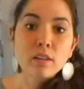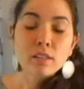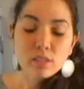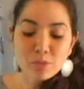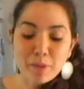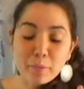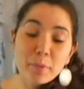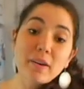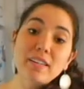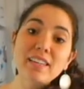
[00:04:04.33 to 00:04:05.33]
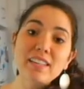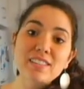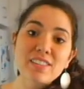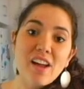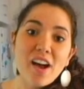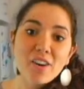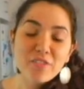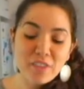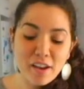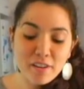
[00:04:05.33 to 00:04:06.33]
So my brownie is now out
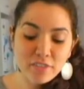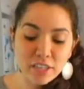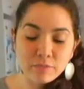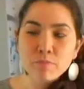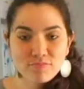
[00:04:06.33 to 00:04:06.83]
of the oven.